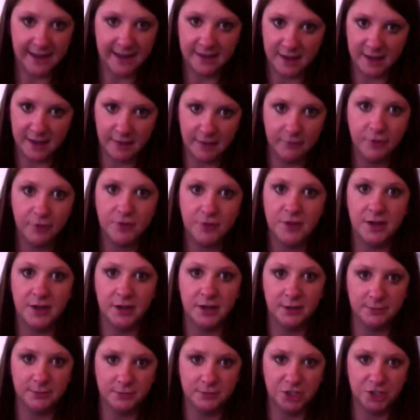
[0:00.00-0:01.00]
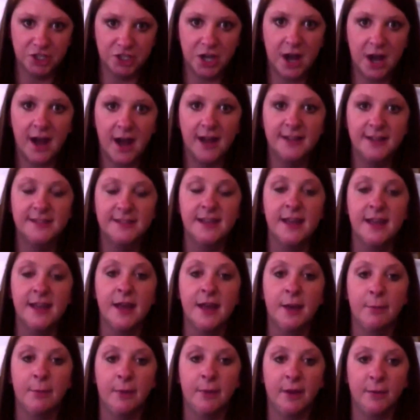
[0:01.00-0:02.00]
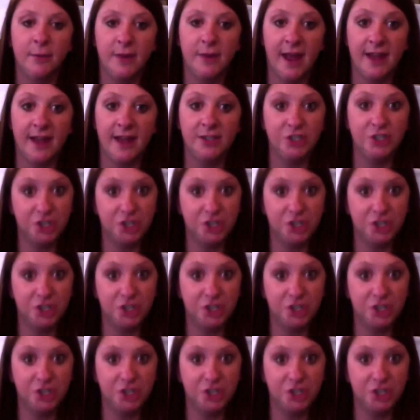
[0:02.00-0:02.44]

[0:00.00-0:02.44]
them for their shots, but we had